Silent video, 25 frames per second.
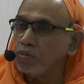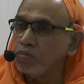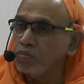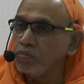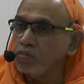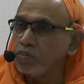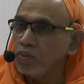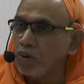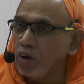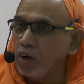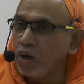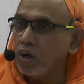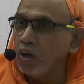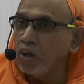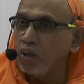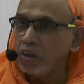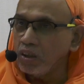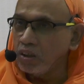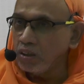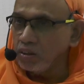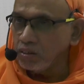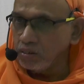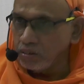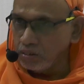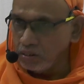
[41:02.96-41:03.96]
of
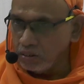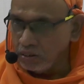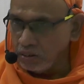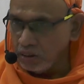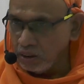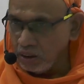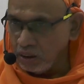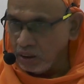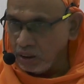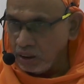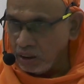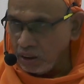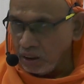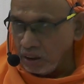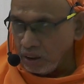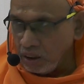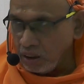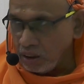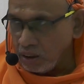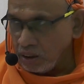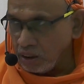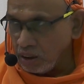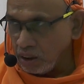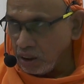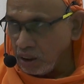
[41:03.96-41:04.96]
God,
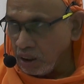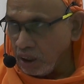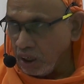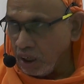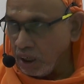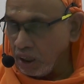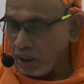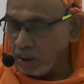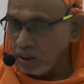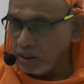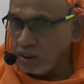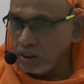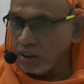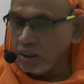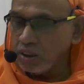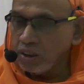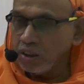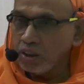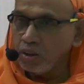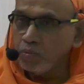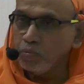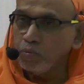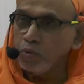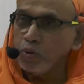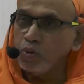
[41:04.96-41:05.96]
the God in
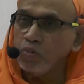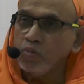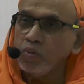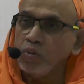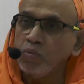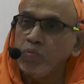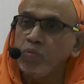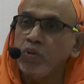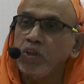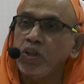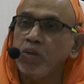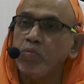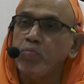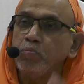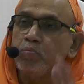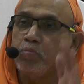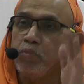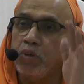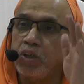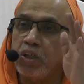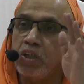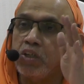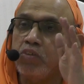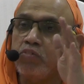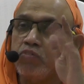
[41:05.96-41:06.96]
that temple will be a
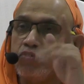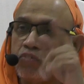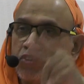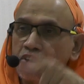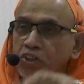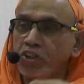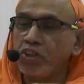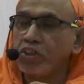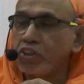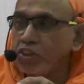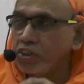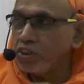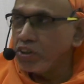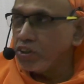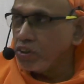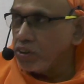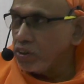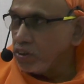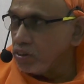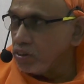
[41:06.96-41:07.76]
big fish.